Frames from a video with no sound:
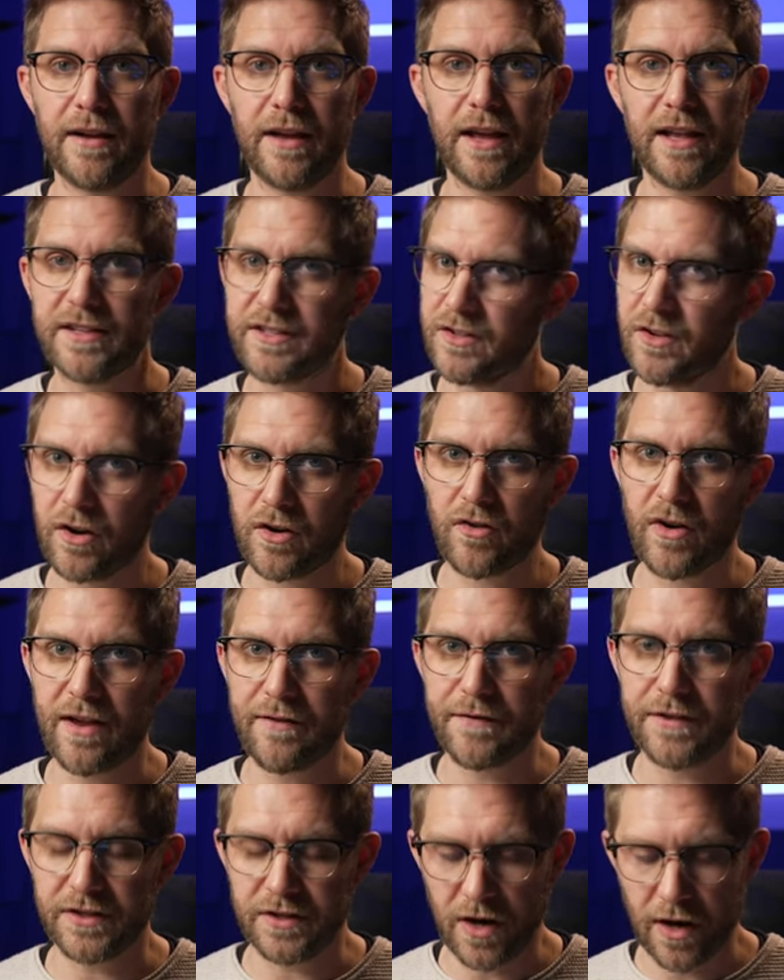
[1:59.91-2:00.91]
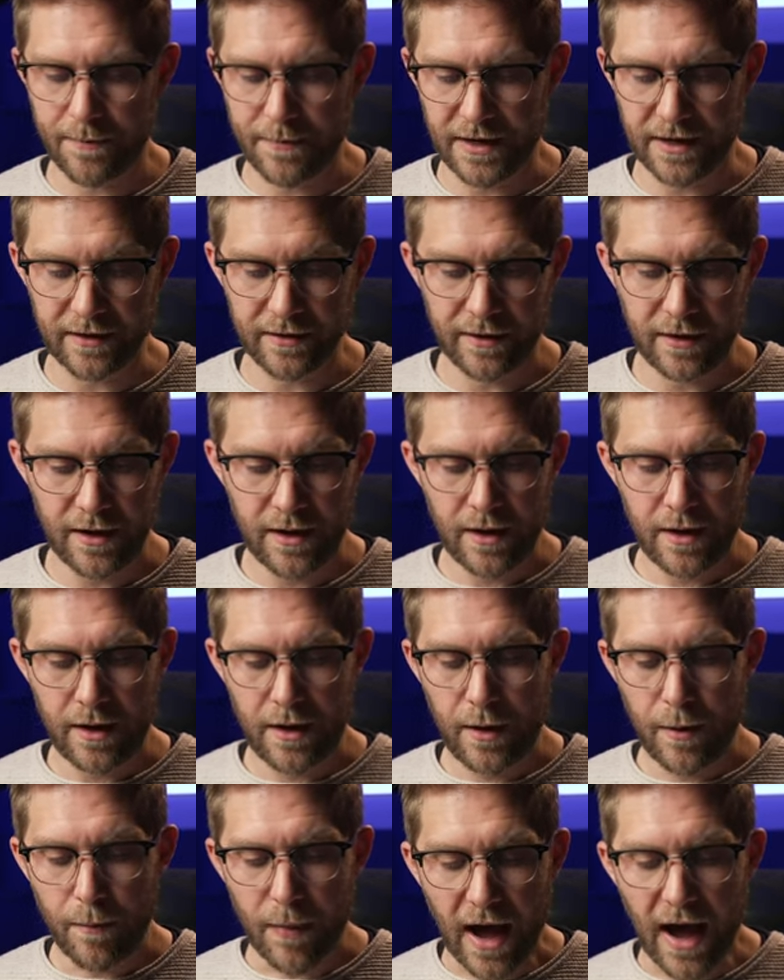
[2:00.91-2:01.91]
it's not great for typing.
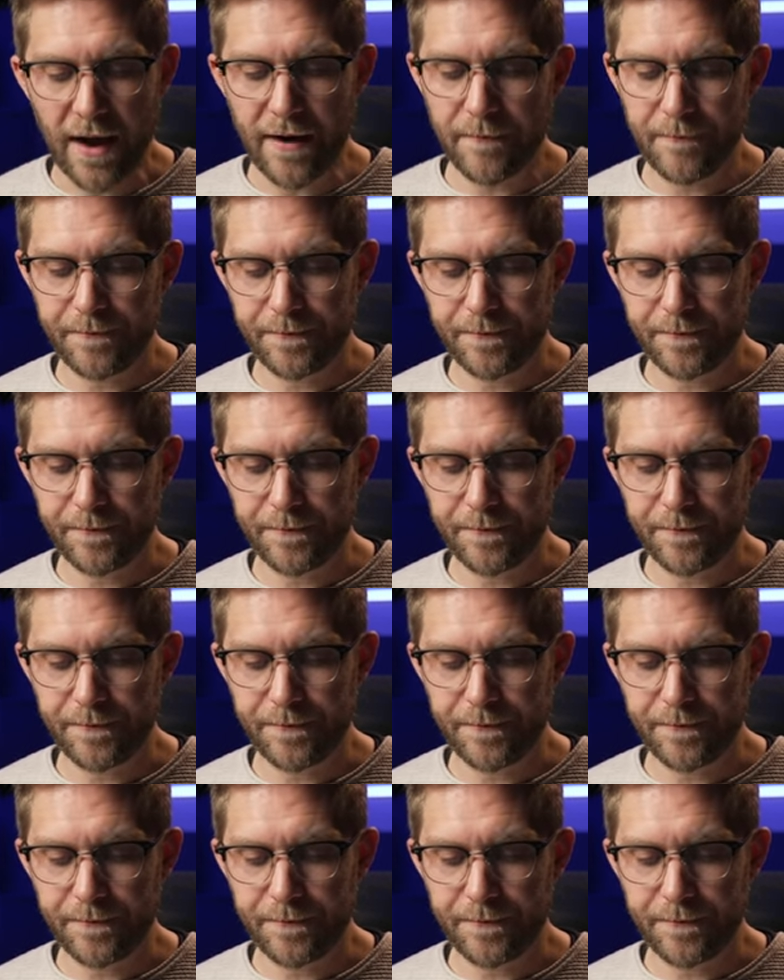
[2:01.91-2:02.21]
But